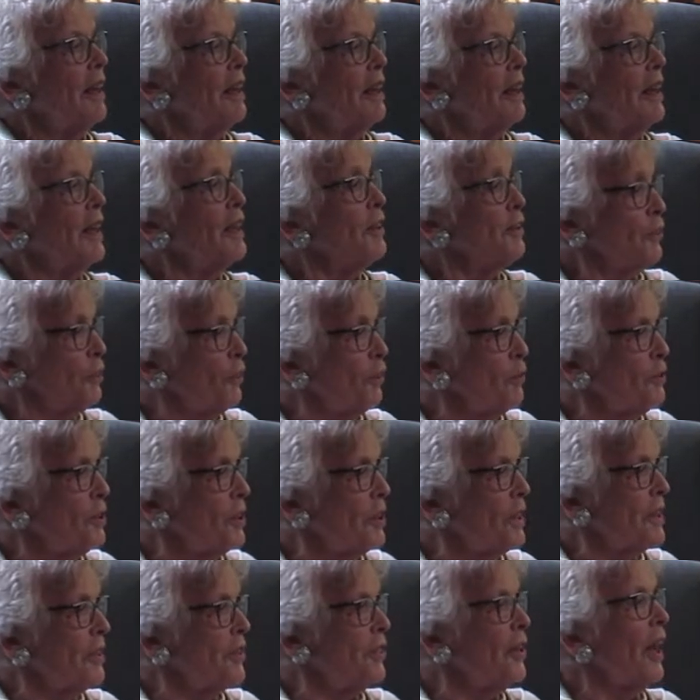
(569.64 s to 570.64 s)

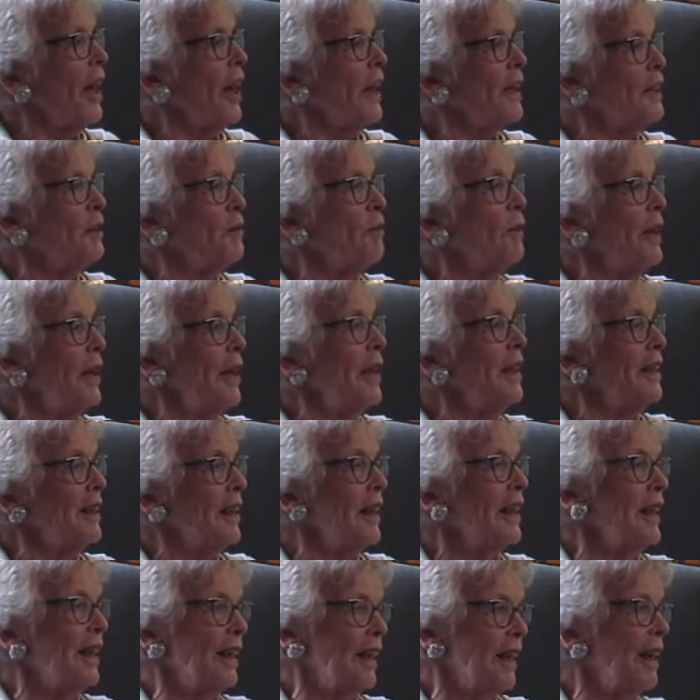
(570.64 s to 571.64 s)
introduced Jack to me, and
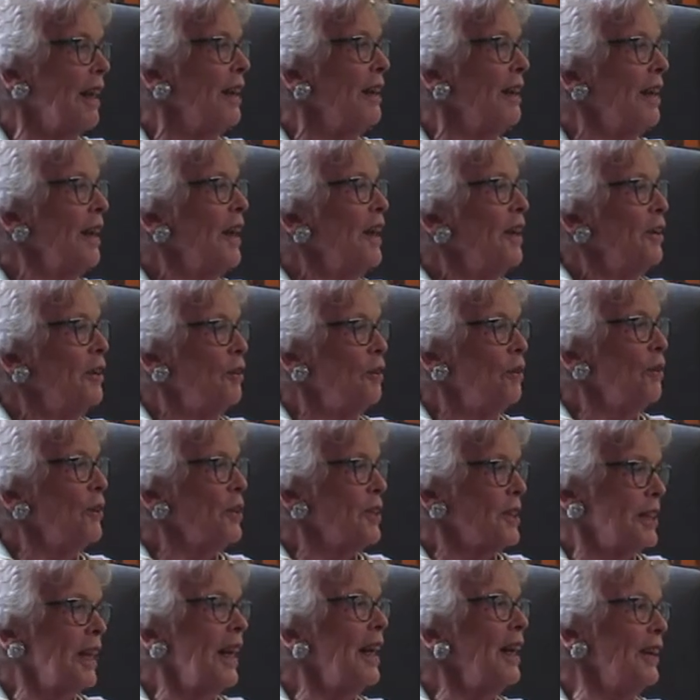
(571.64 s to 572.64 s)
like 2
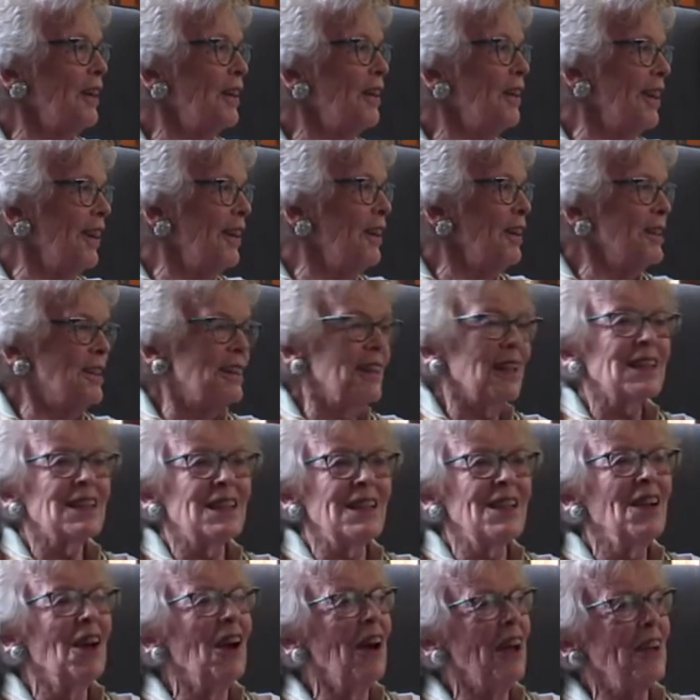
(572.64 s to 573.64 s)
years later,
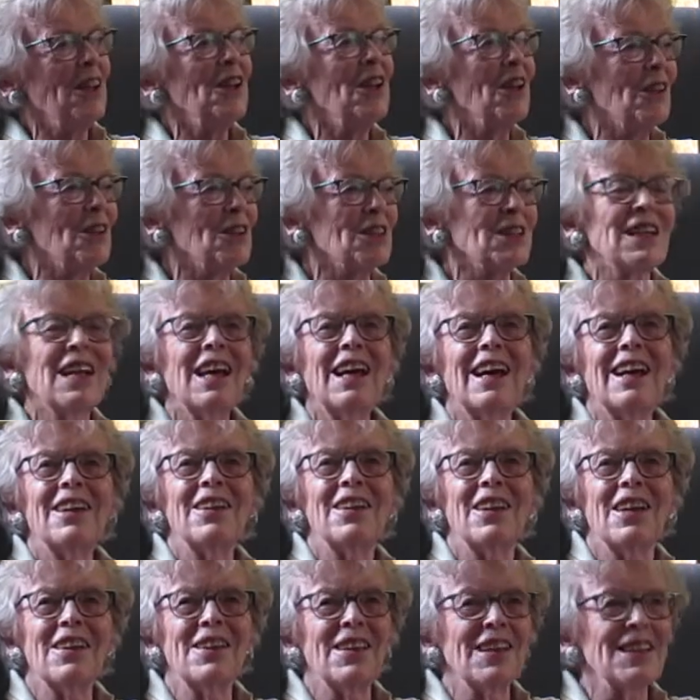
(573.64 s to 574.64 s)
69 years,
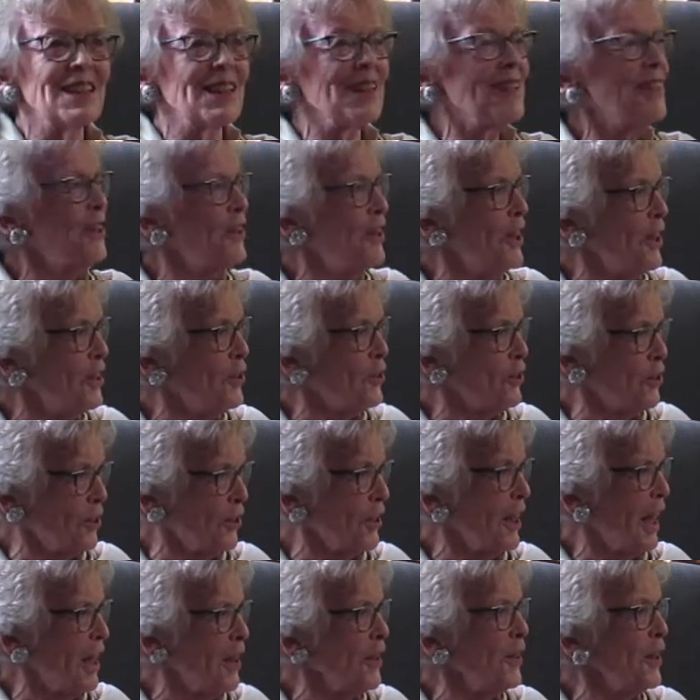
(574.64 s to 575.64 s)
this
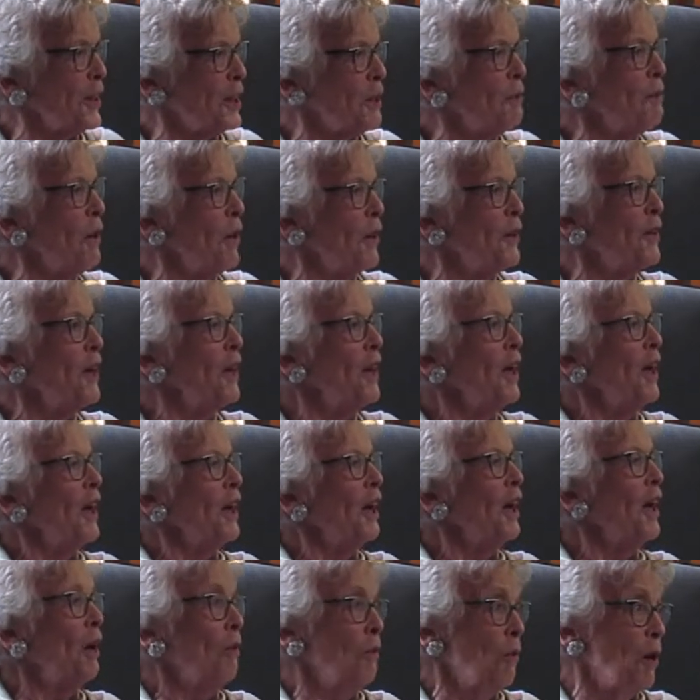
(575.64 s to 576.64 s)
end of this month,
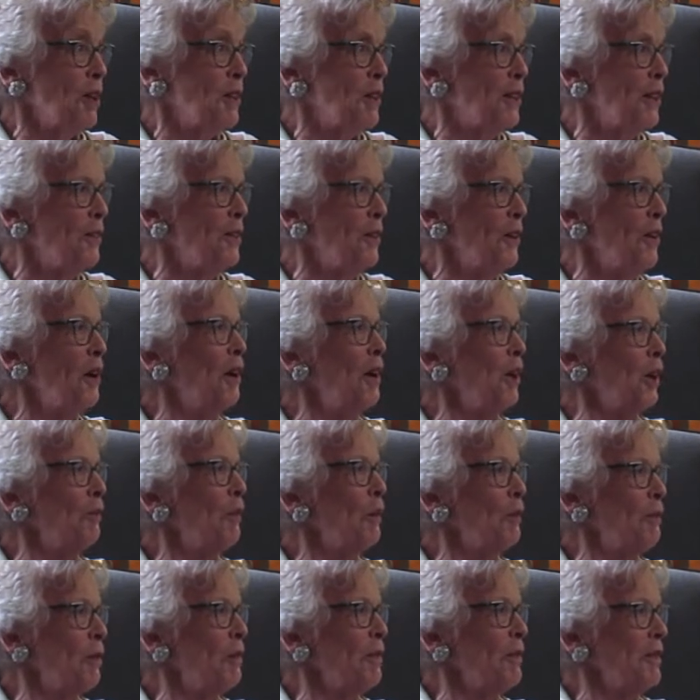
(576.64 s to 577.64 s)
I walked down the hall, and
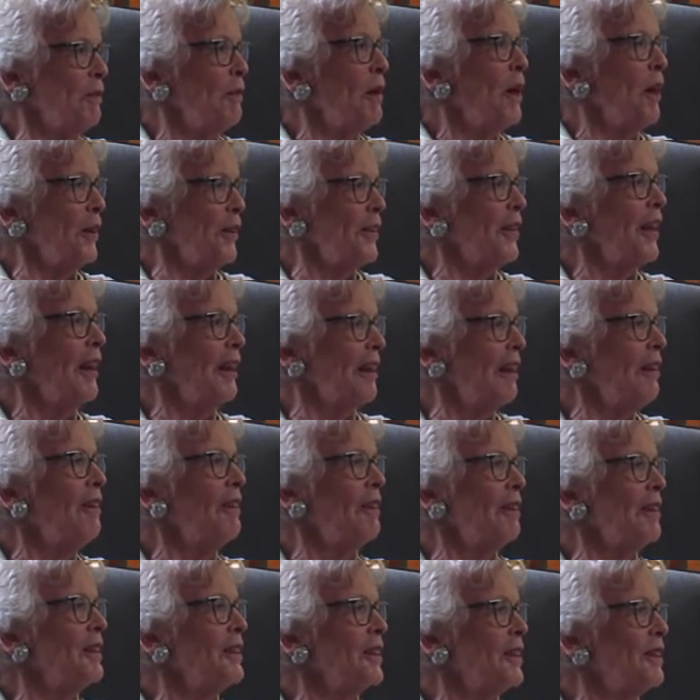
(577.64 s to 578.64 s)
we've been married that
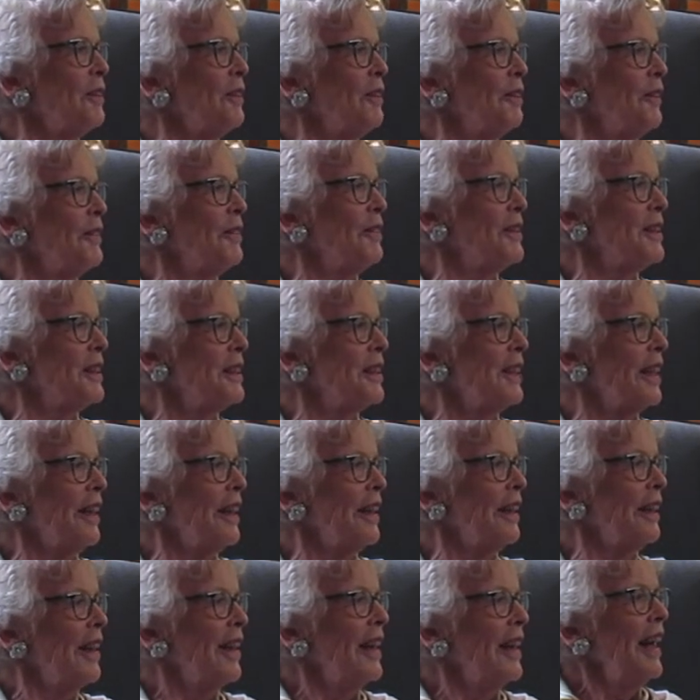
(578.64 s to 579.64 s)
long. So it was, yeah.
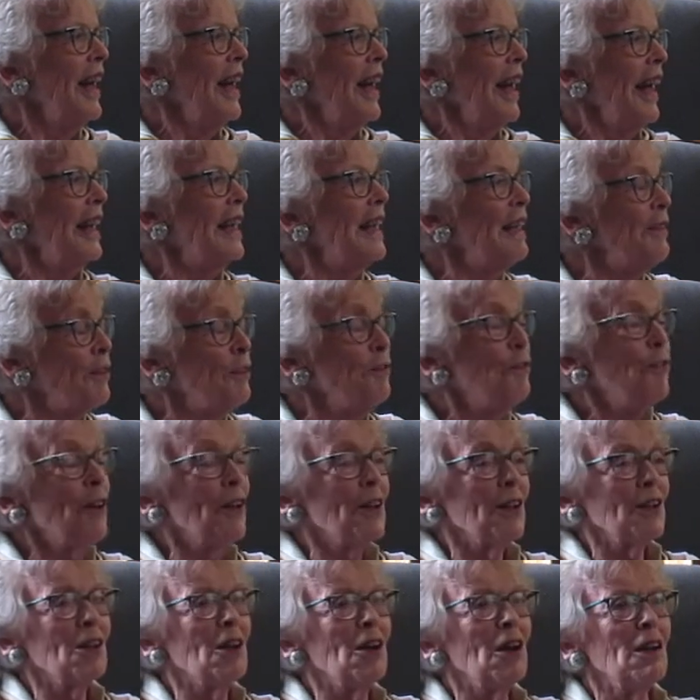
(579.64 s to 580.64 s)
And even
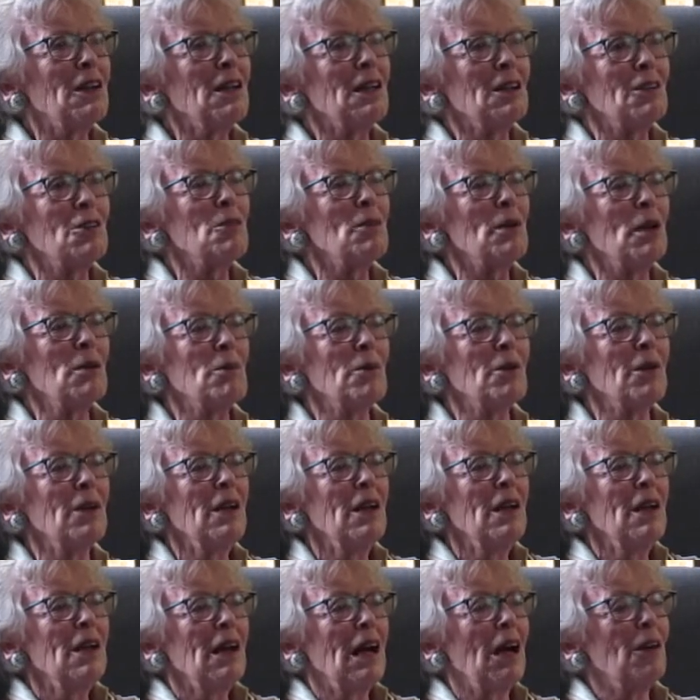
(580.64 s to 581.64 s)
Father Conlon, I remember,
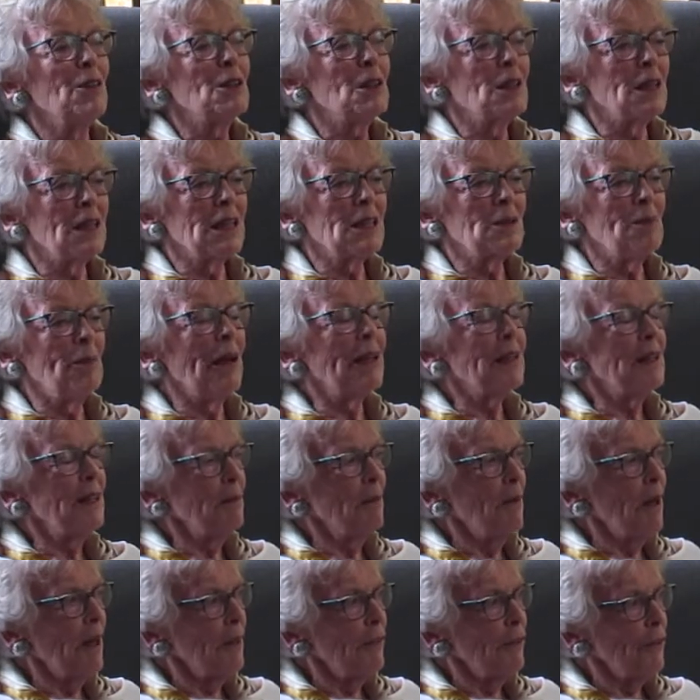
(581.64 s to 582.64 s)
I was
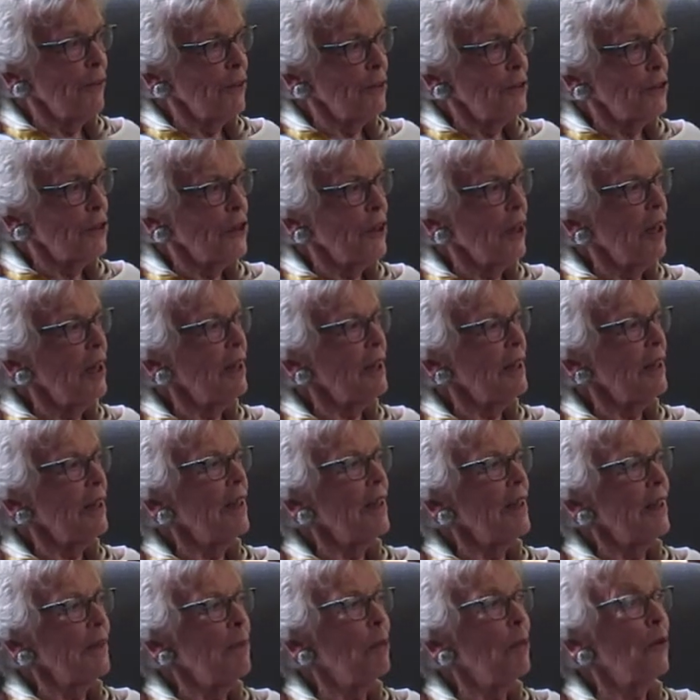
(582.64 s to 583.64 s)
expecting my first child, and
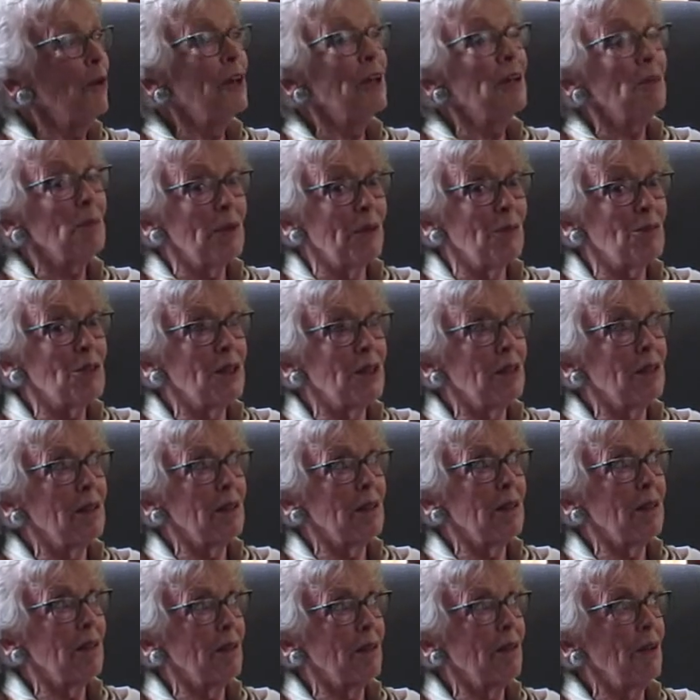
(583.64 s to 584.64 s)
he pointed me.
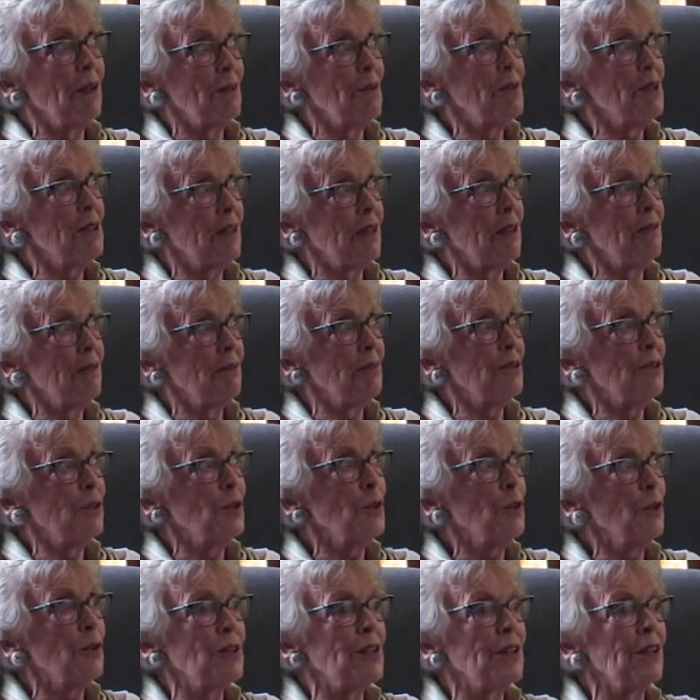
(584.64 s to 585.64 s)
It was at a
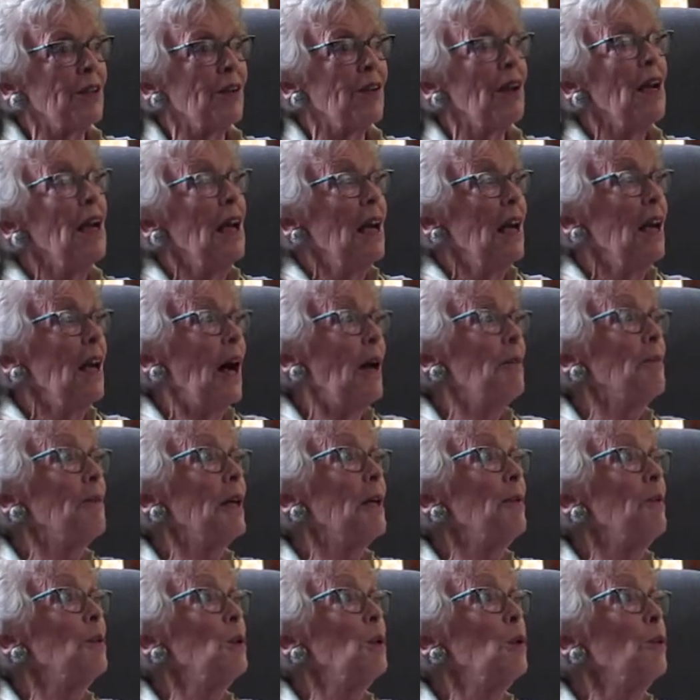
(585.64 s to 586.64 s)
service here. I'm
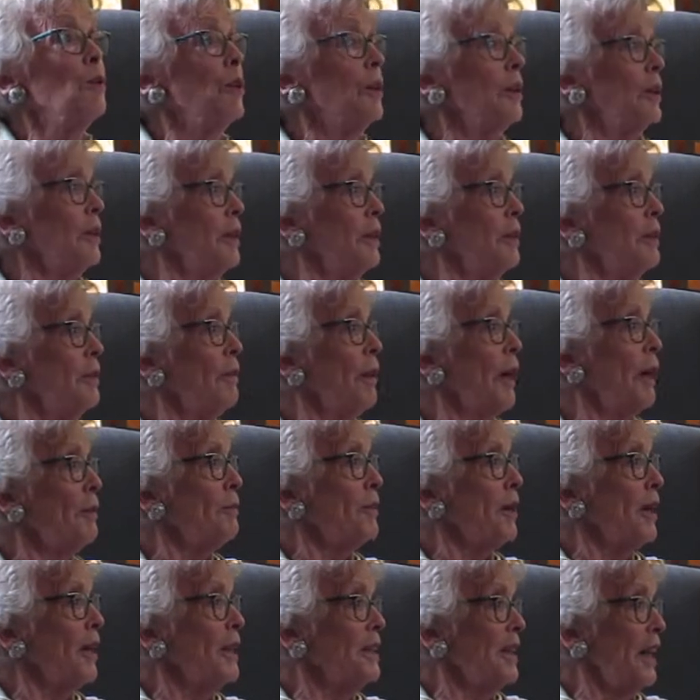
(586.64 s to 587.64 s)
coming over to
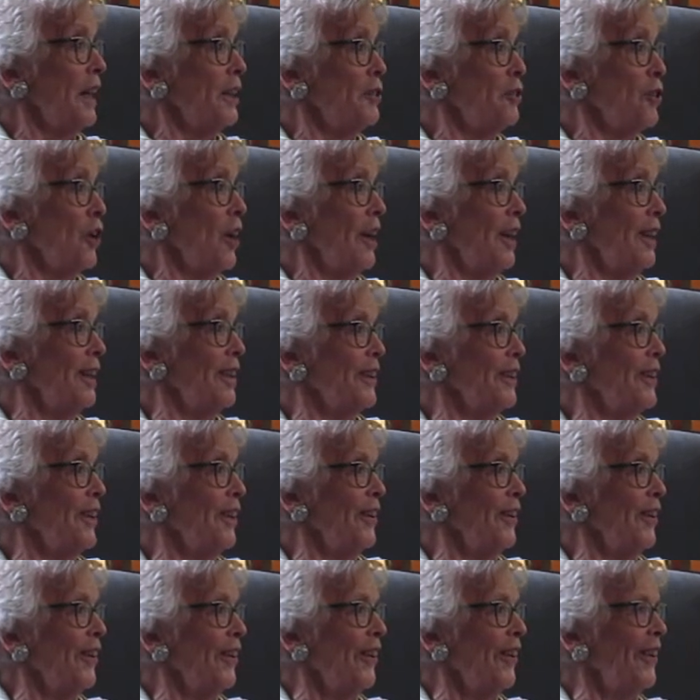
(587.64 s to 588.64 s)
baptize that child. You
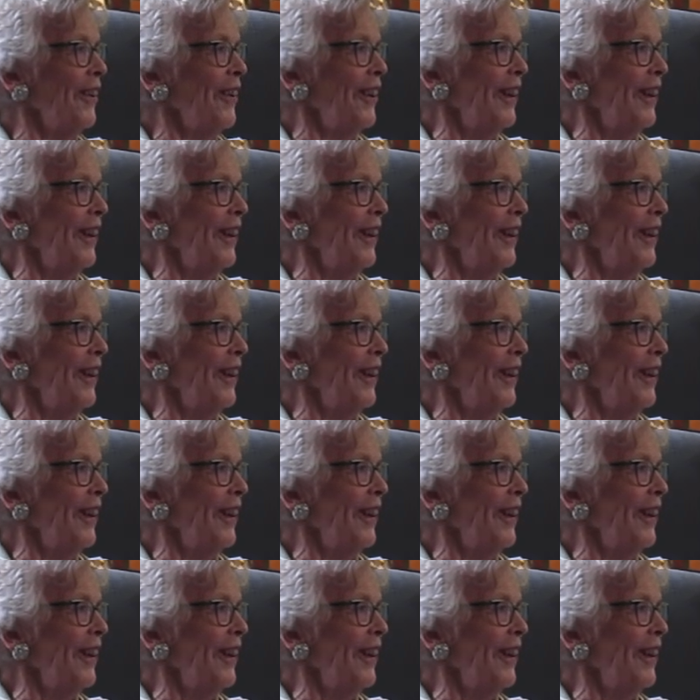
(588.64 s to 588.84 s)
know,